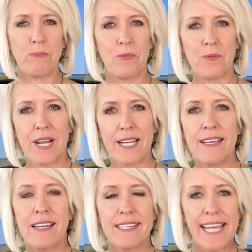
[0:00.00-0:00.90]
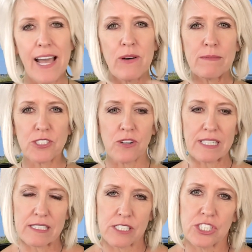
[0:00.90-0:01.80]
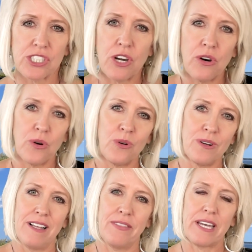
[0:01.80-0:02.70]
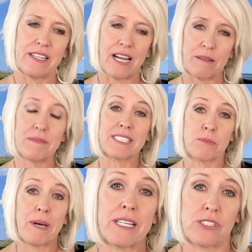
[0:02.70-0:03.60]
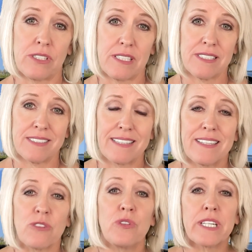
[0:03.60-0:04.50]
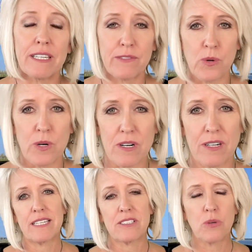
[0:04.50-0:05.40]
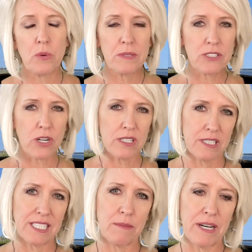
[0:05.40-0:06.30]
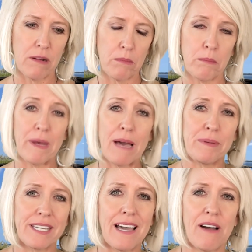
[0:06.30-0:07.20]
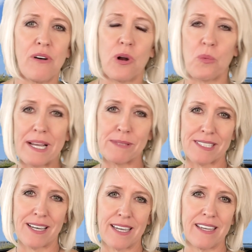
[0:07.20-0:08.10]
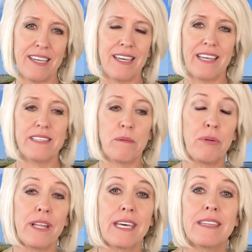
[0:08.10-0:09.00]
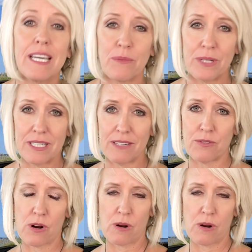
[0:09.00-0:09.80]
Right? Now I'm starting to show that I'm the specialist that they're looking for. So when we start to think about mapping out our website and the plan that we need for our